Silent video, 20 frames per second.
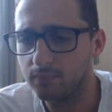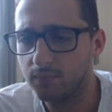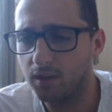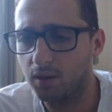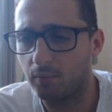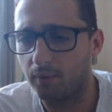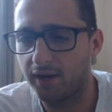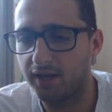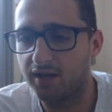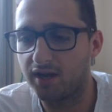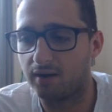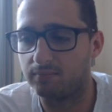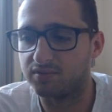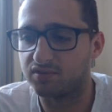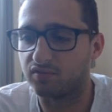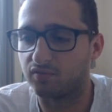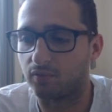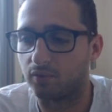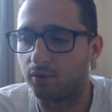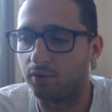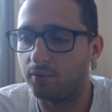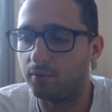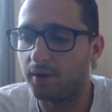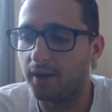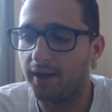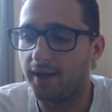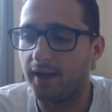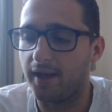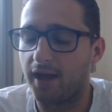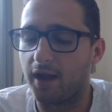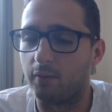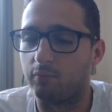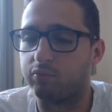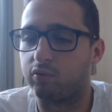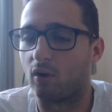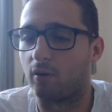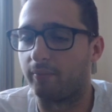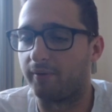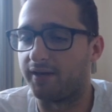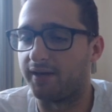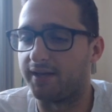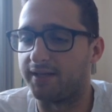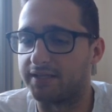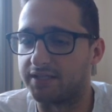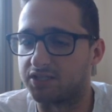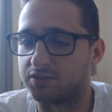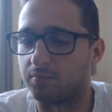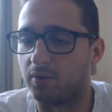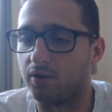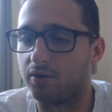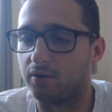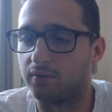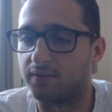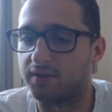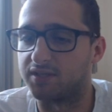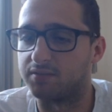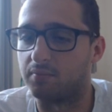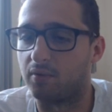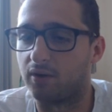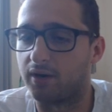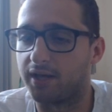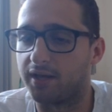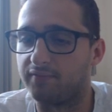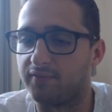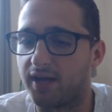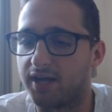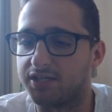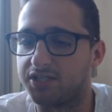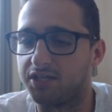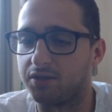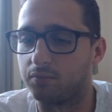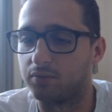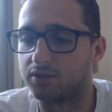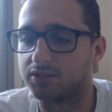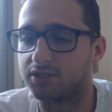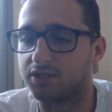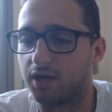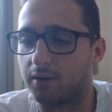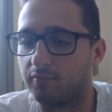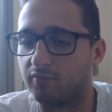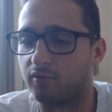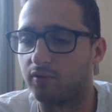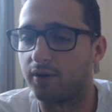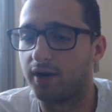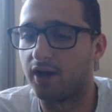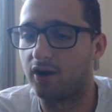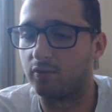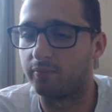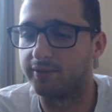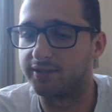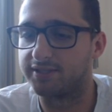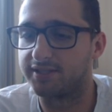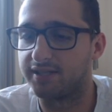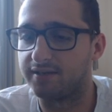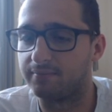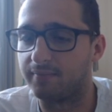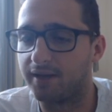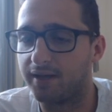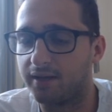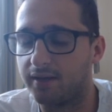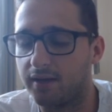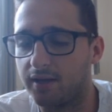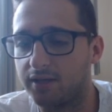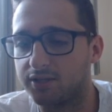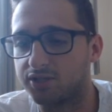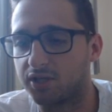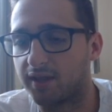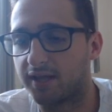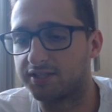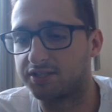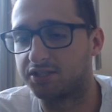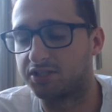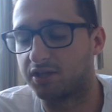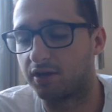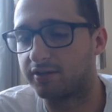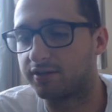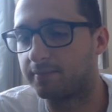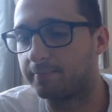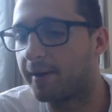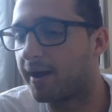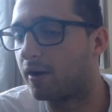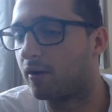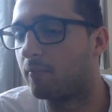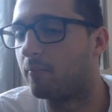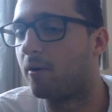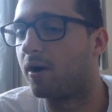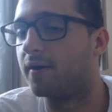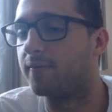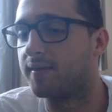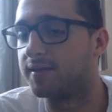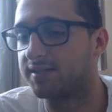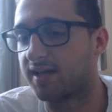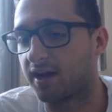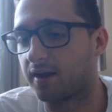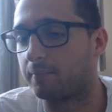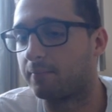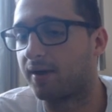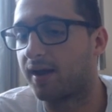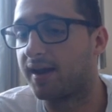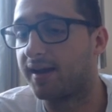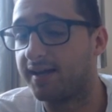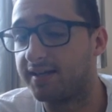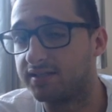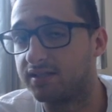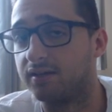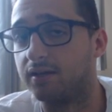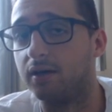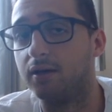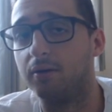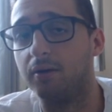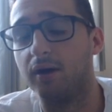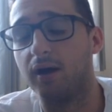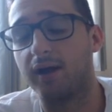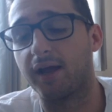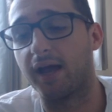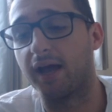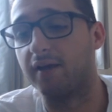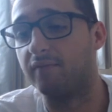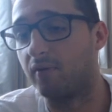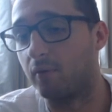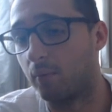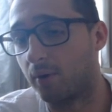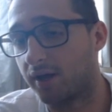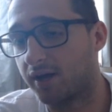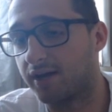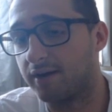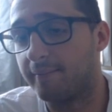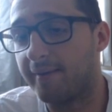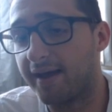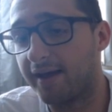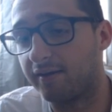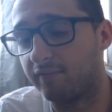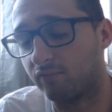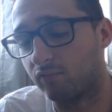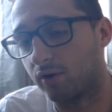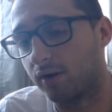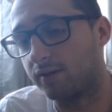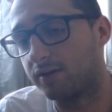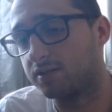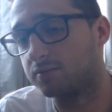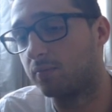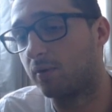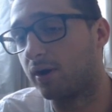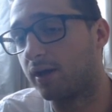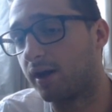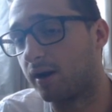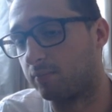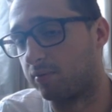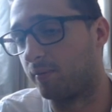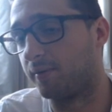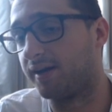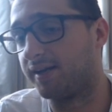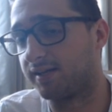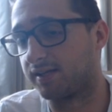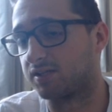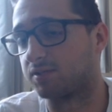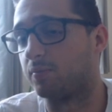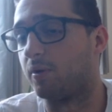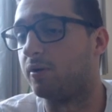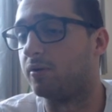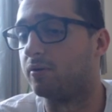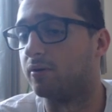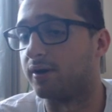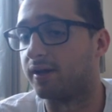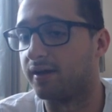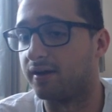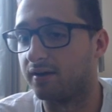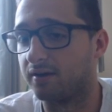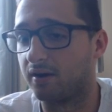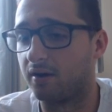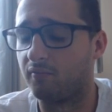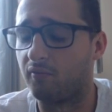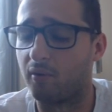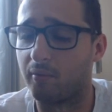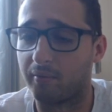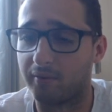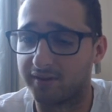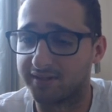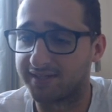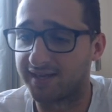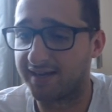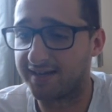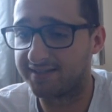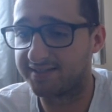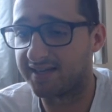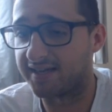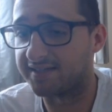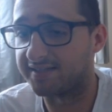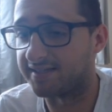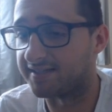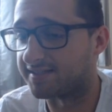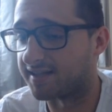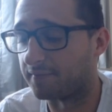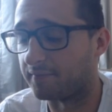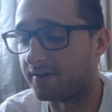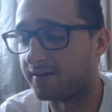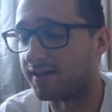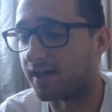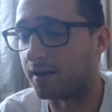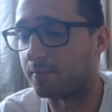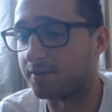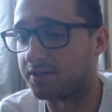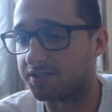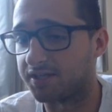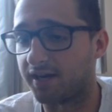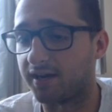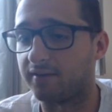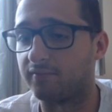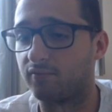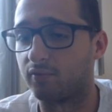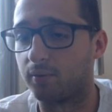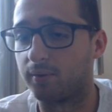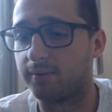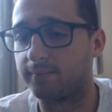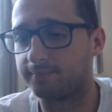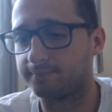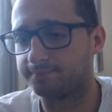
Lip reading: When he comes through, he'll probably need to smoke on this molly if he actually wants to come through and help his teammate. So that's just something to bear in mind. The second player needs to know, okay, if I want to commit in front of this molly, I probably need to smoke on it, or I'm going to take 60-70 damage getting through it.